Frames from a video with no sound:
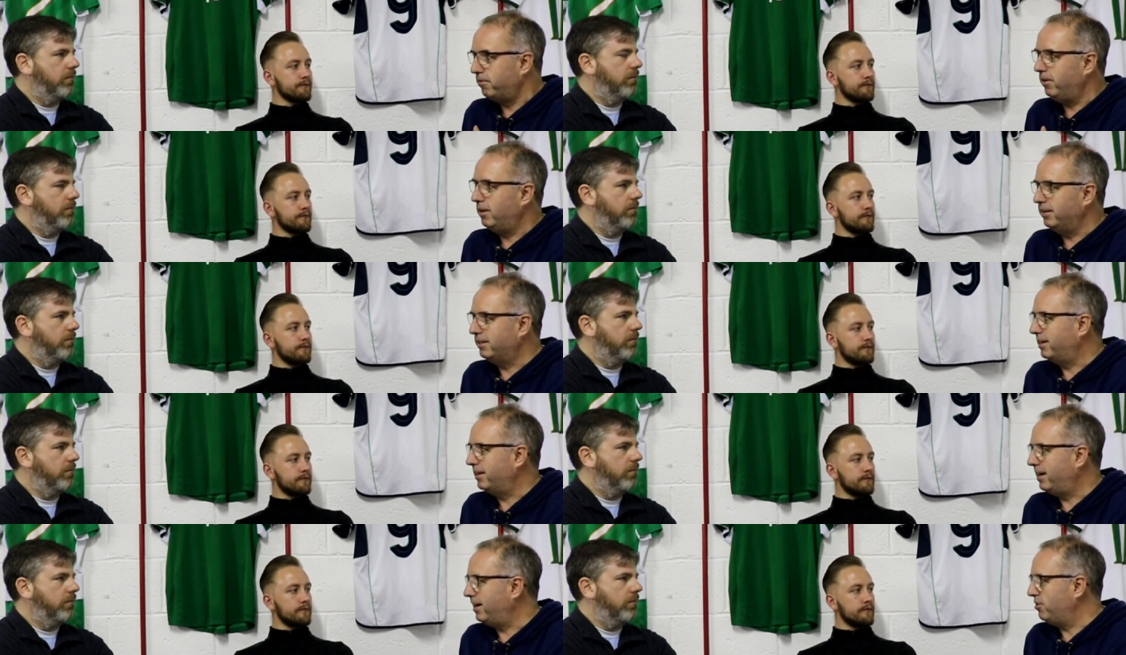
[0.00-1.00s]
Speaker 1: feel like that
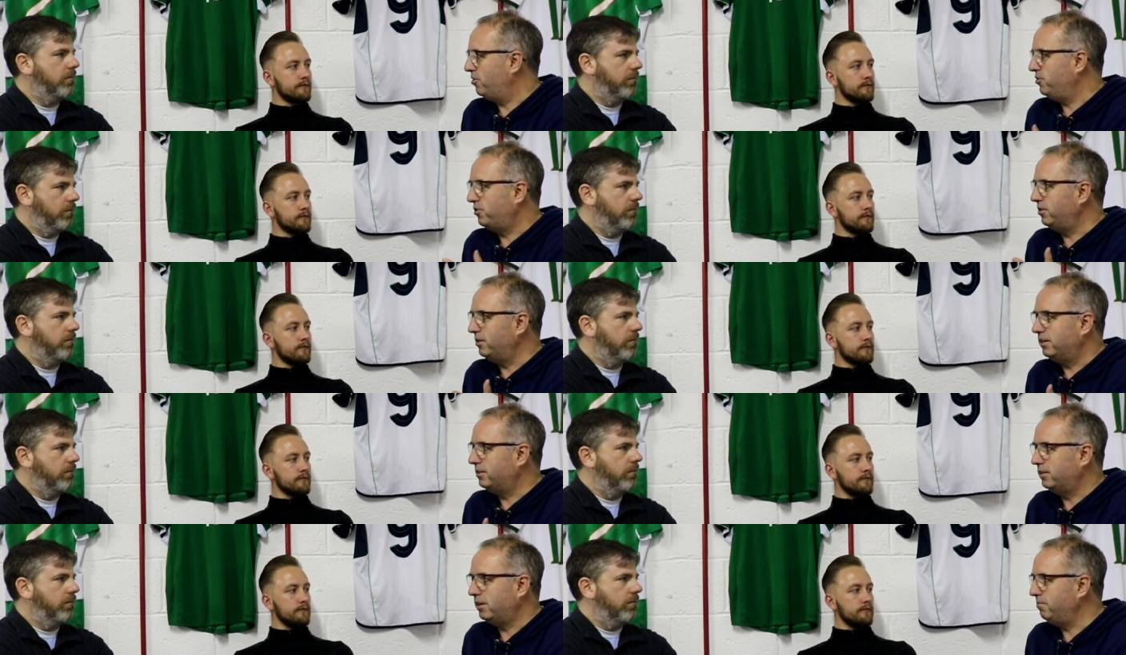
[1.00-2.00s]
again. You're looking at,
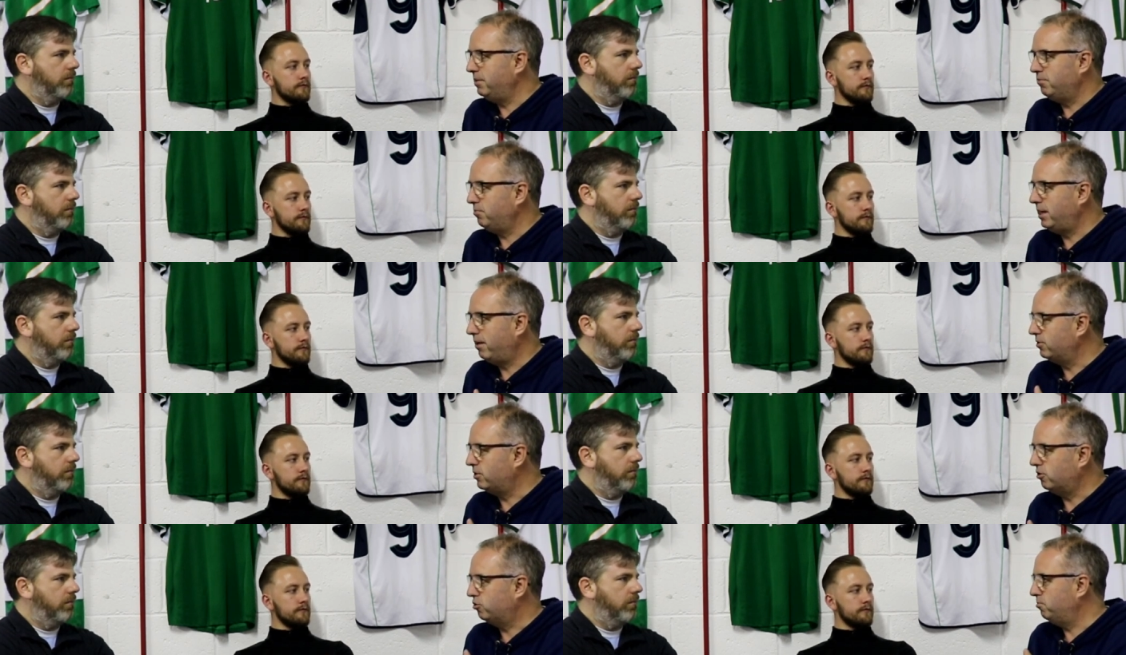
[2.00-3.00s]
I mean, we haven't
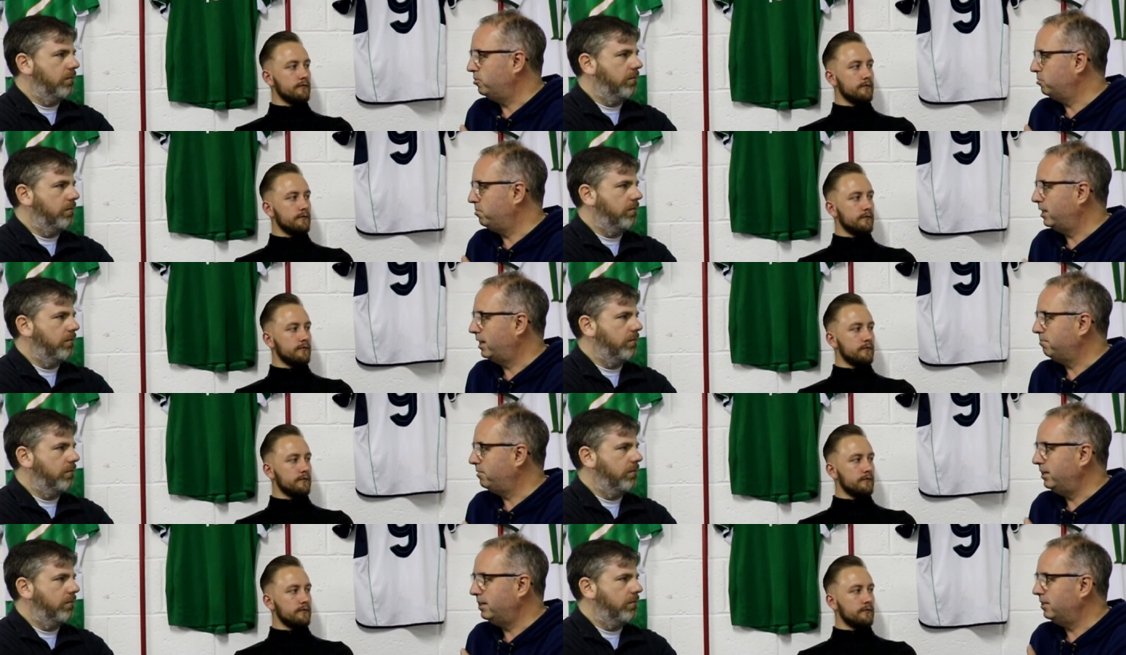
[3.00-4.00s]
talked too much about Adam
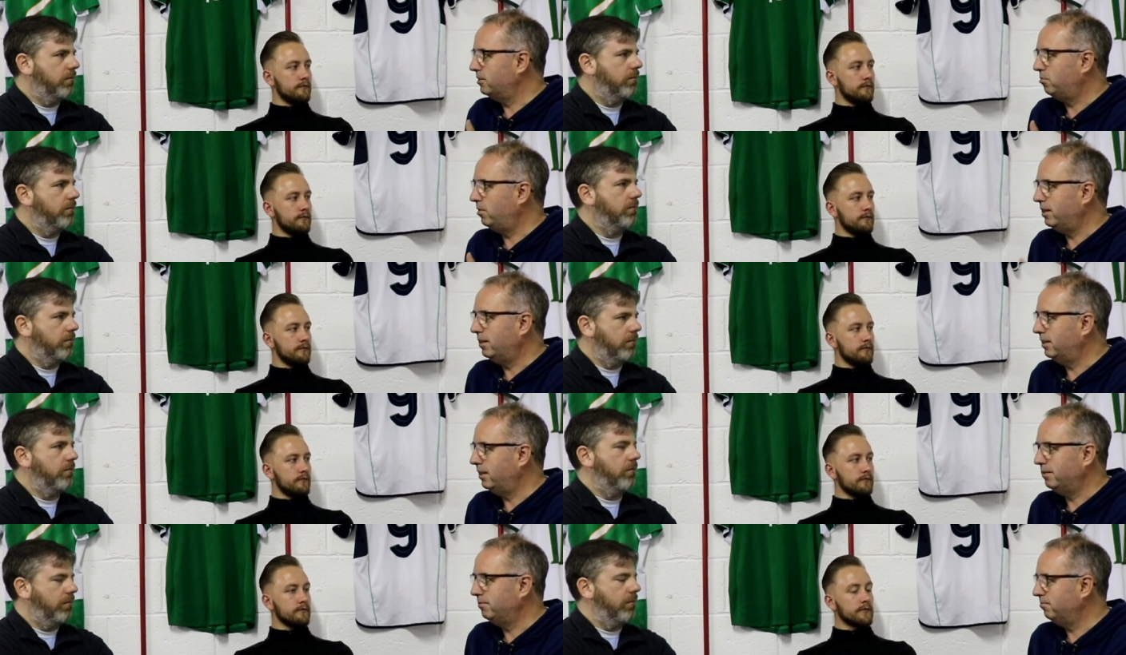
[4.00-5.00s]
Idah as well.
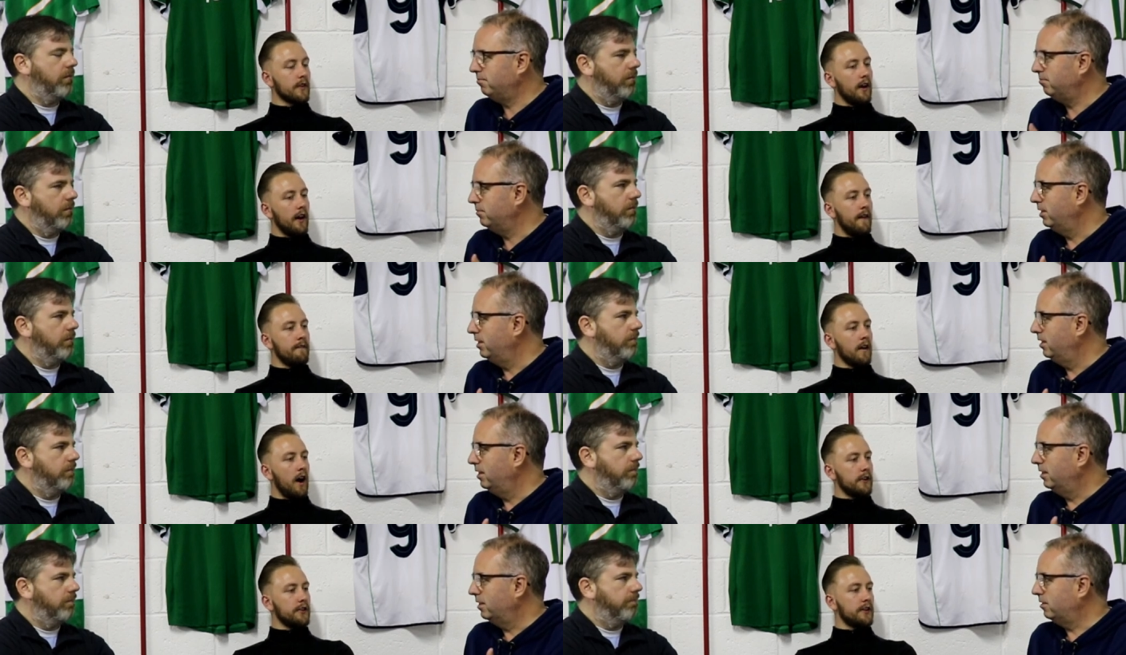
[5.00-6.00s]
Um, yeah,
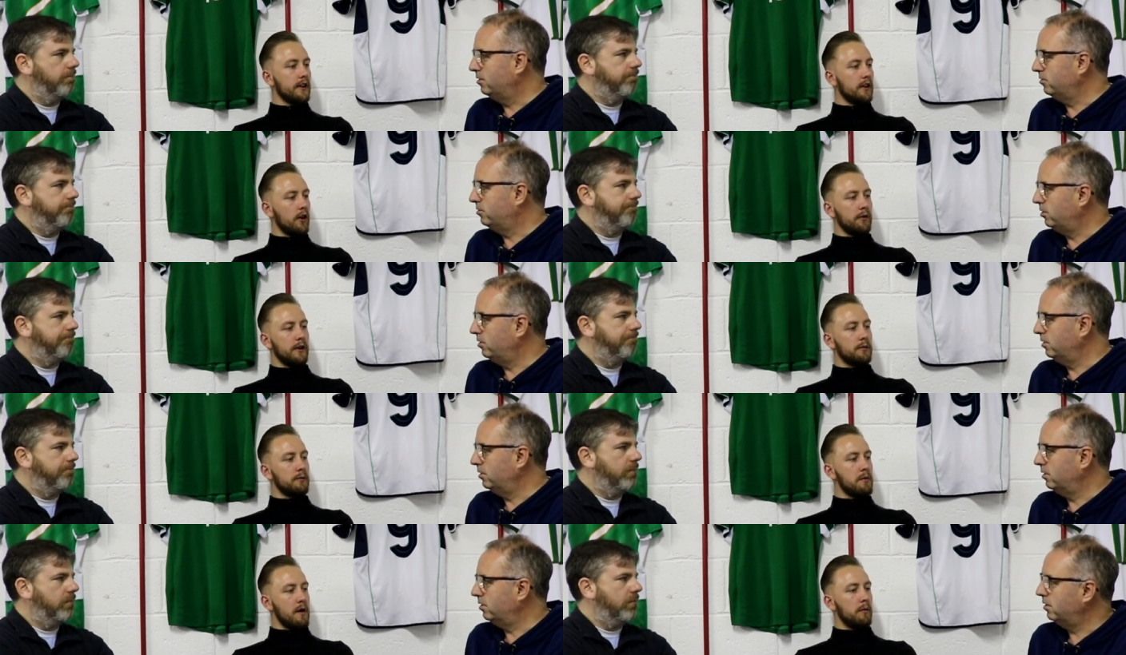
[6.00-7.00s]
I just
Speaker 2: think the only reason
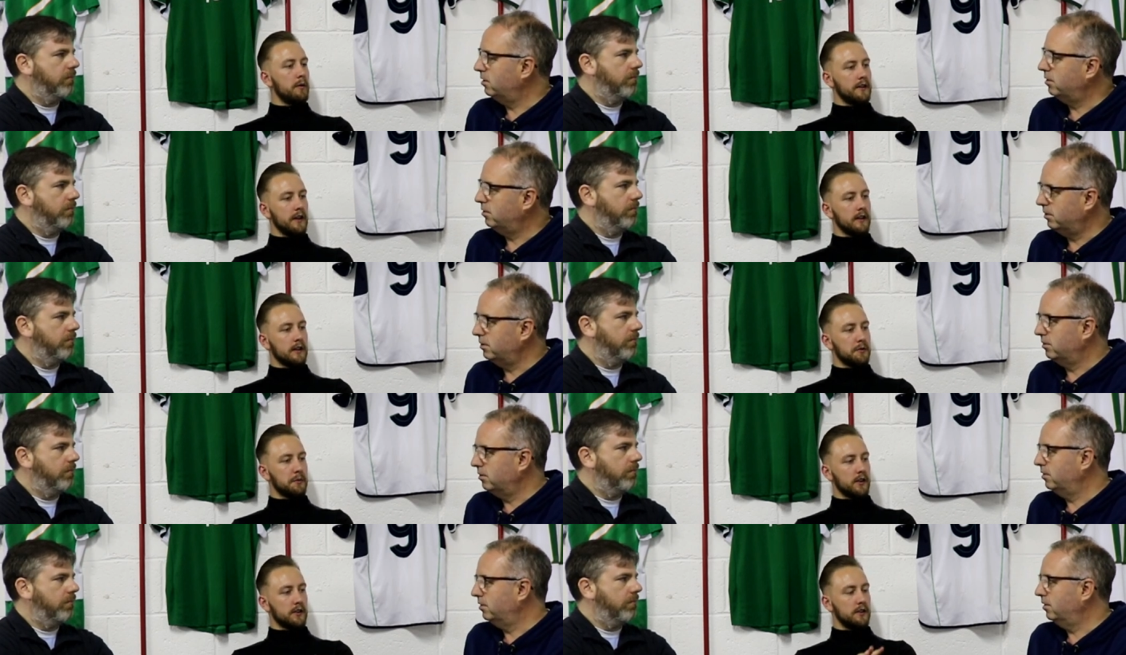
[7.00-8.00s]
we probably didn't is
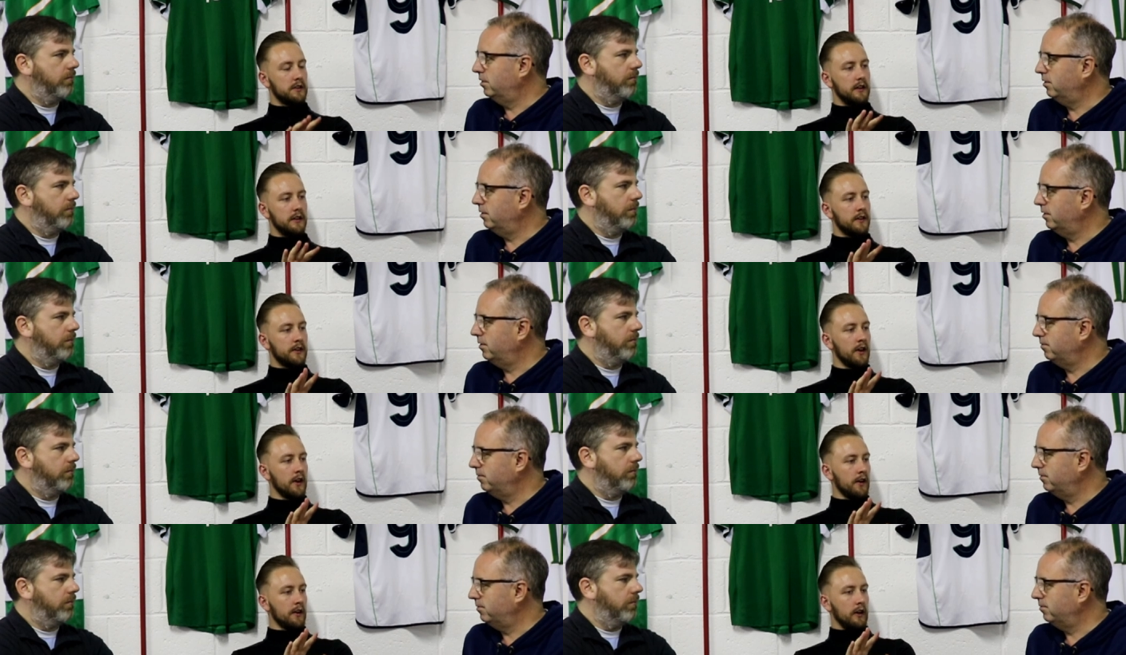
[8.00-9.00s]
because he didn't
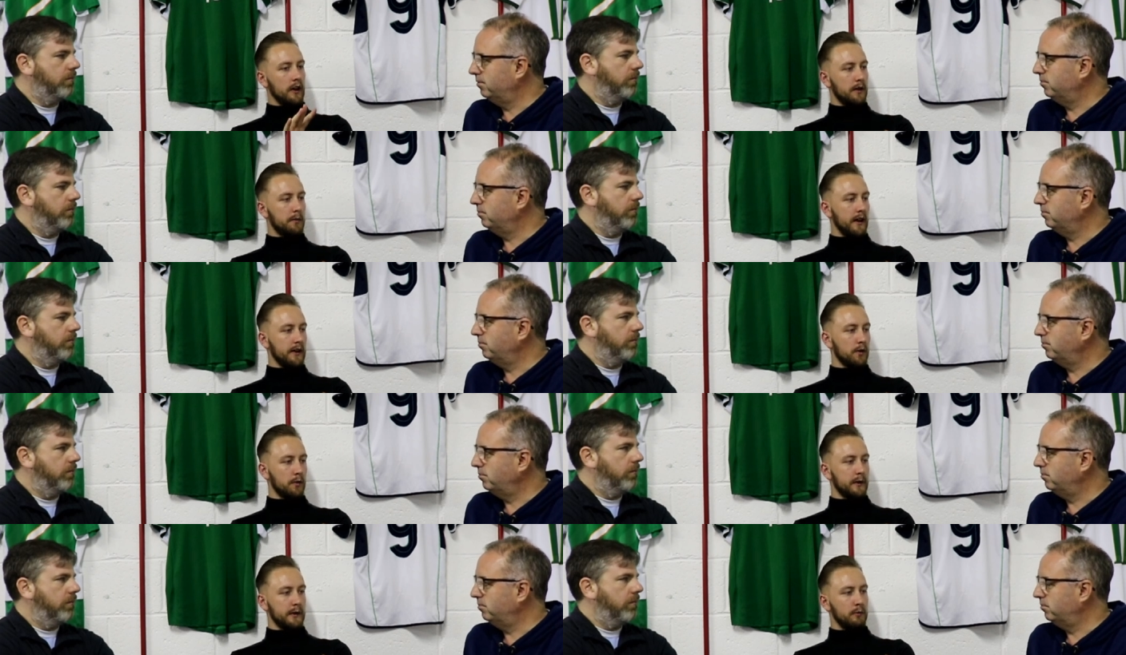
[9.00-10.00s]
light the place
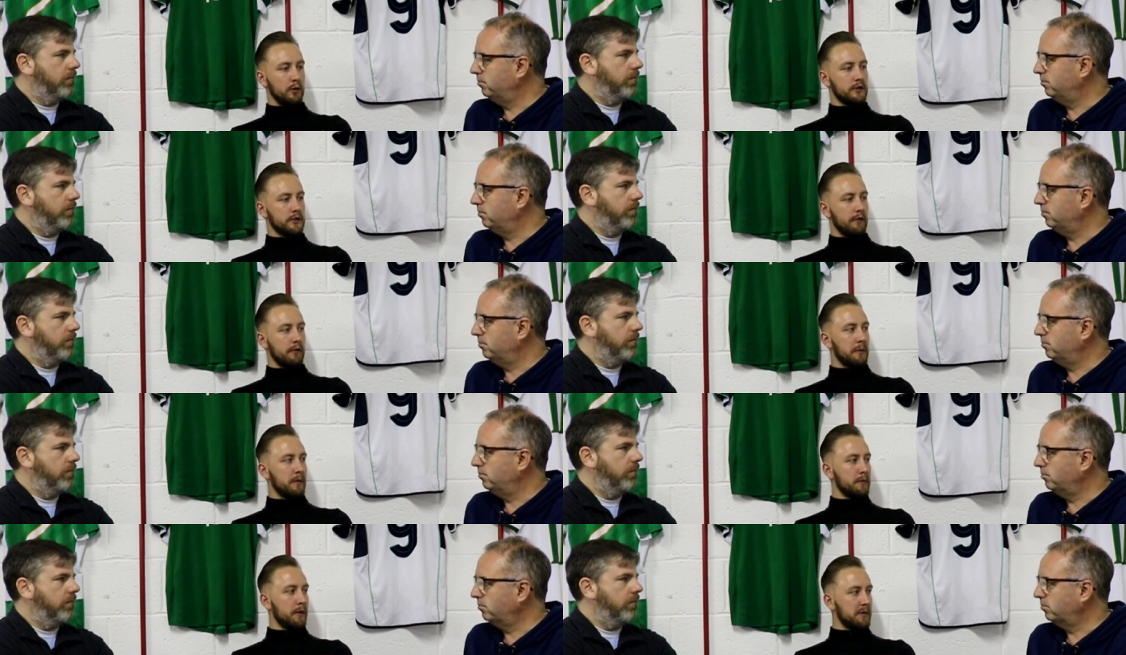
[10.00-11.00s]
up as much as
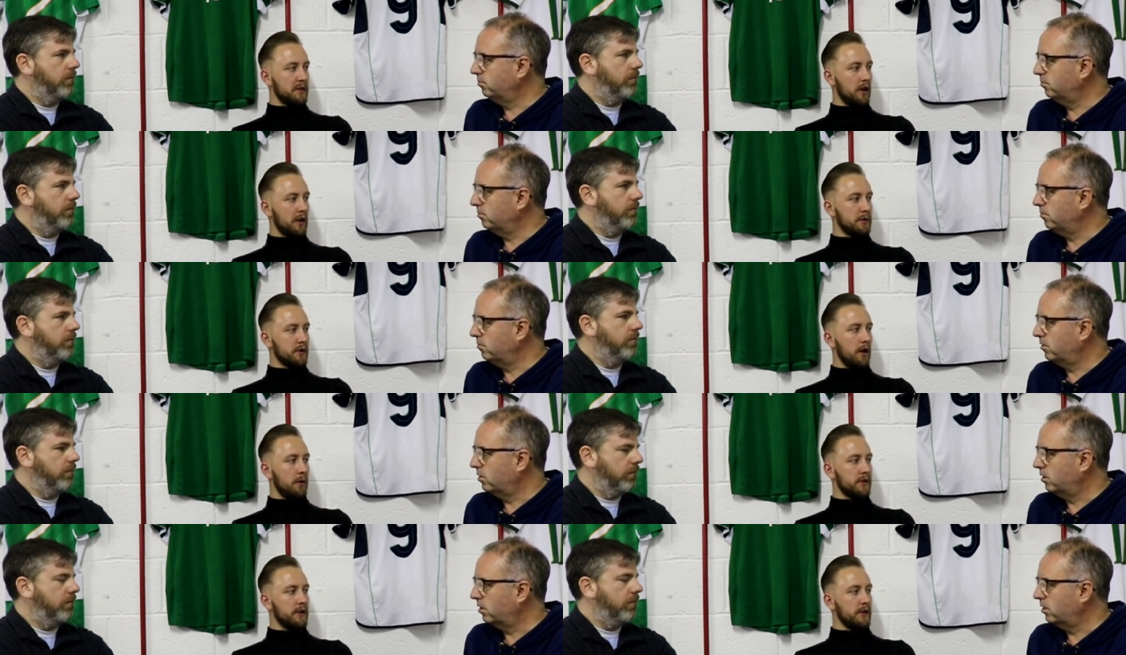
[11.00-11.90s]
everyone probably thought he was going